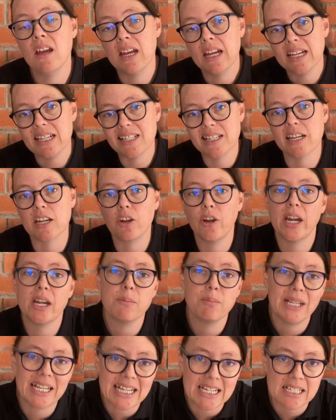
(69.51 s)
is
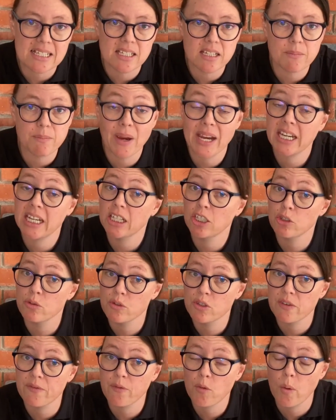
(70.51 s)
incredibly easy making
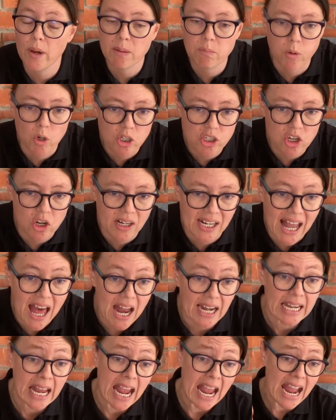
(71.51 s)
use of QuickBooks
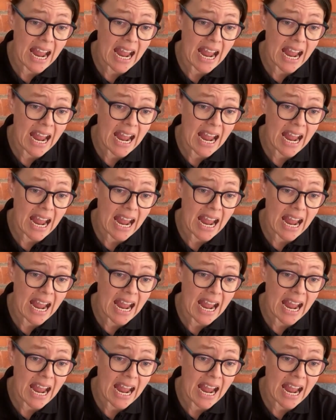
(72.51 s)
Online.